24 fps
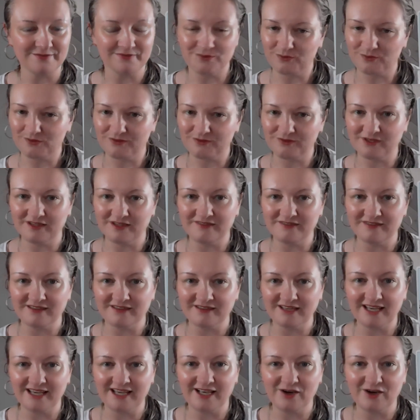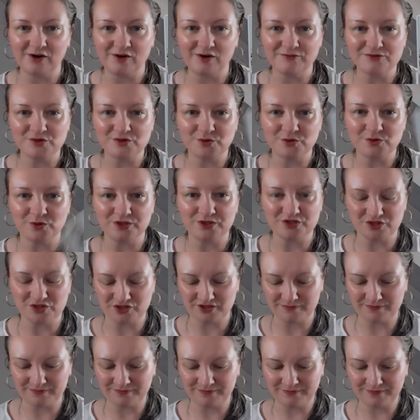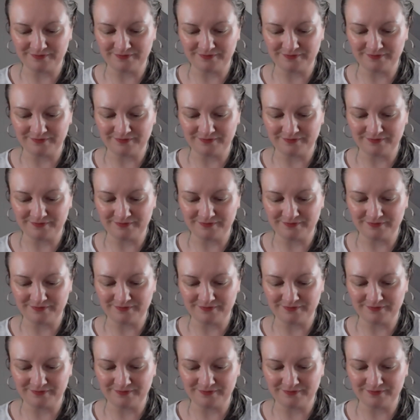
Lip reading: We've got the King of Swords.